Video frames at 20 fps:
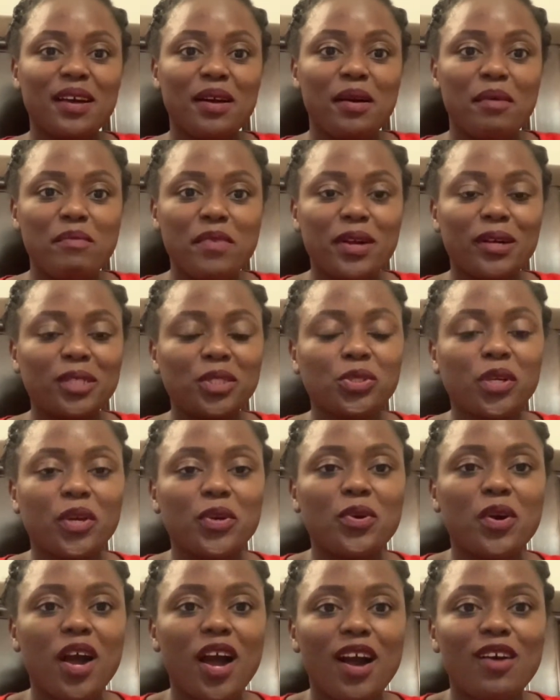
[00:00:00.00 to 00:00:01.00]
make sure you
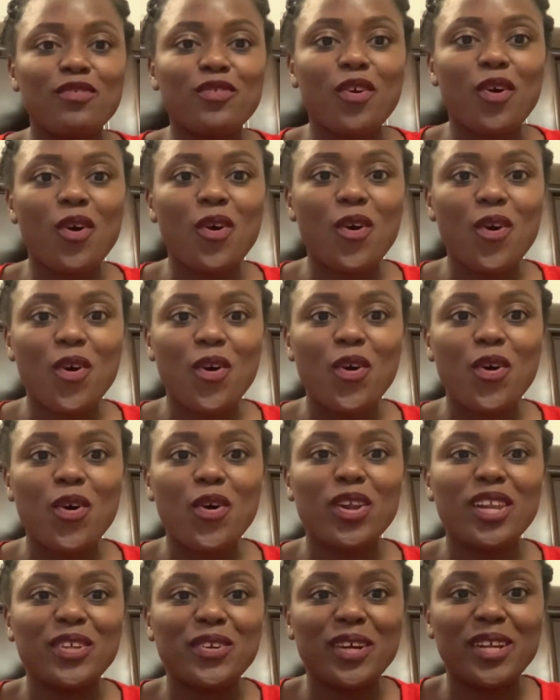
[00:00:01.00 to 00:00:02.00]
have all
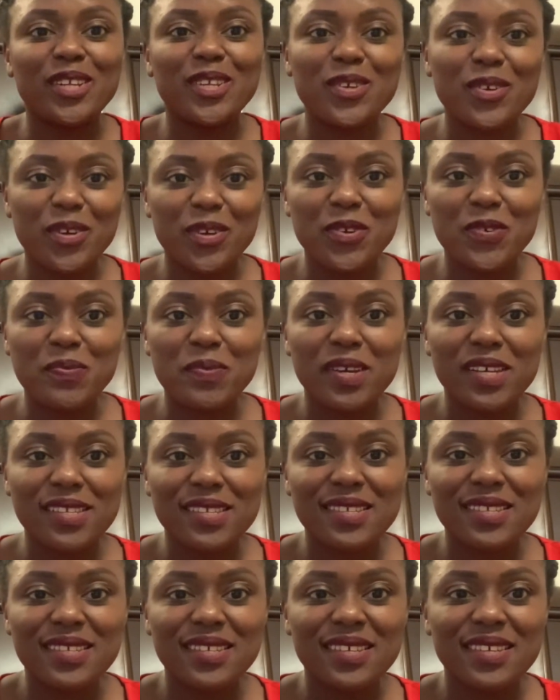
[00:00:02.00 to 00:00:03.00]
your documents
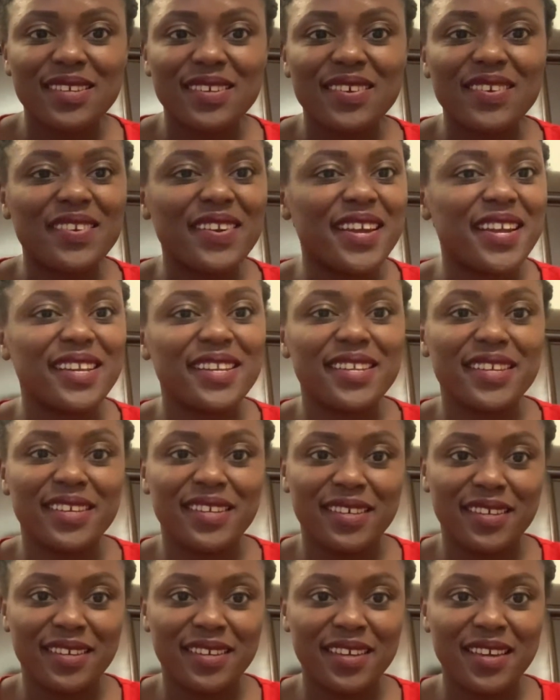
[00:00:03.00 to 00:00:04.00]
ready,
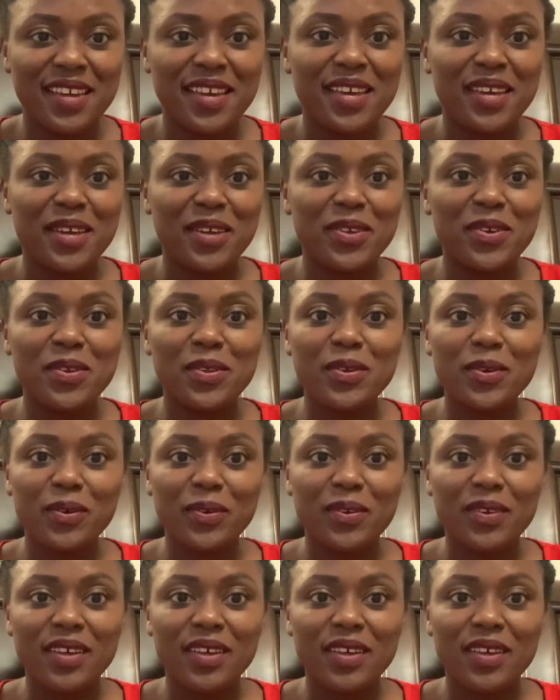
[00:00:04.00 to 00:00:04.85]
you know.